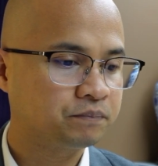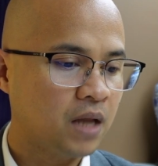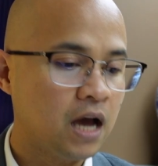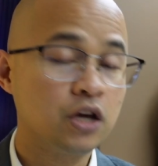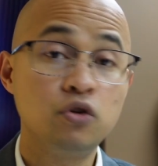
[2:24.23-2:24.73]

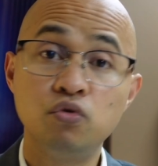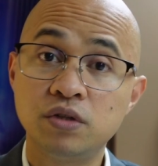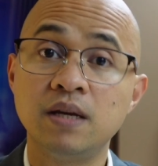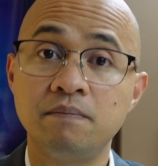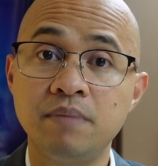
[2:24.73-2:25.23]

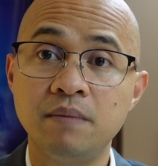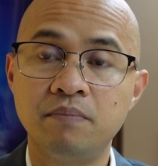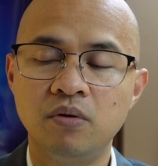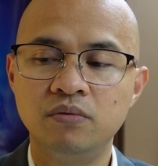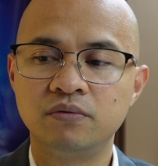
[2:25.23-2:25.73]
accusing
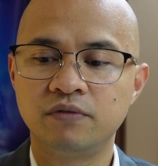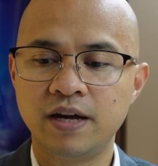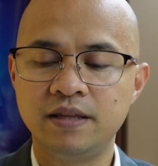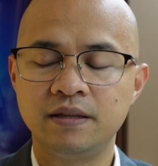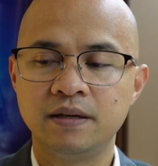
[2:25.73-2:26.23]
people,
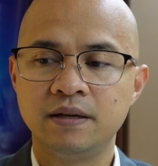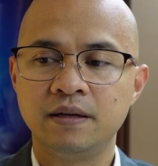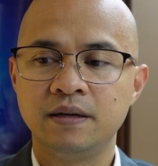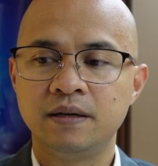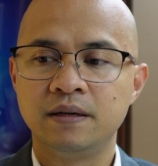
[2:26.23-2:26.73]
right,
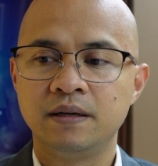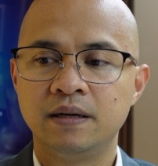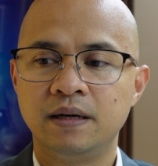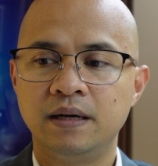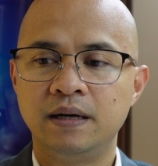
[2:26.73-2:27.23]

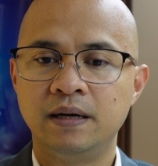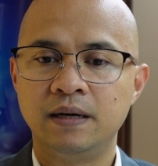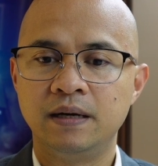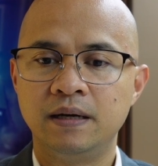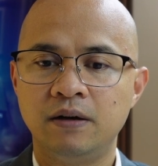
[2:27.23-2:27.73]

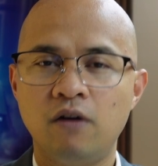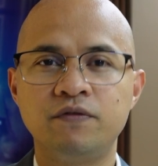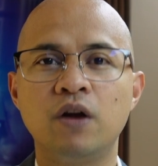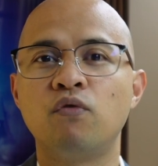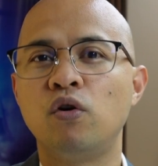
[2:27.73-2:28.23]
of
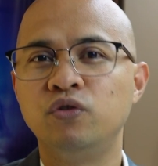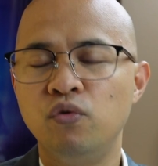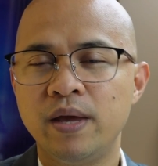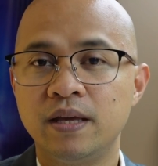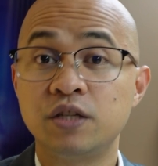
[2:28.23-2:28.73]
their
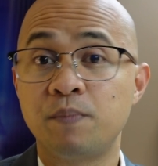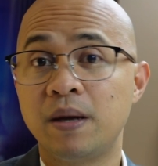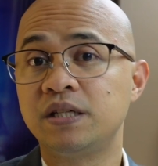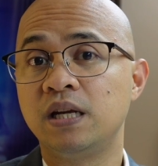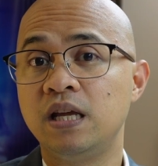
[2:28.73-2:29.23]
wrongdoing,
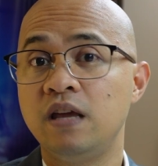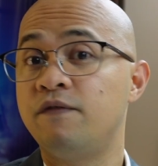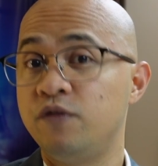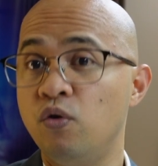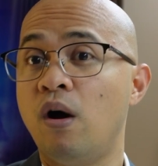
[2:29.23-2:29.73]
especially if
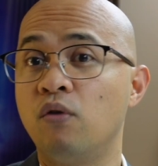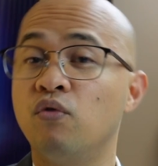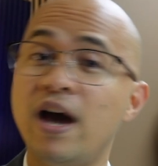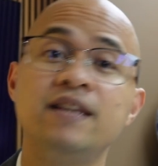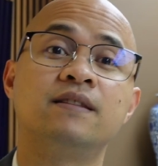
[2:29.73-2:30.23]
you are
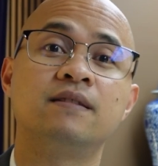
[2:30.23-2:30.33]
right.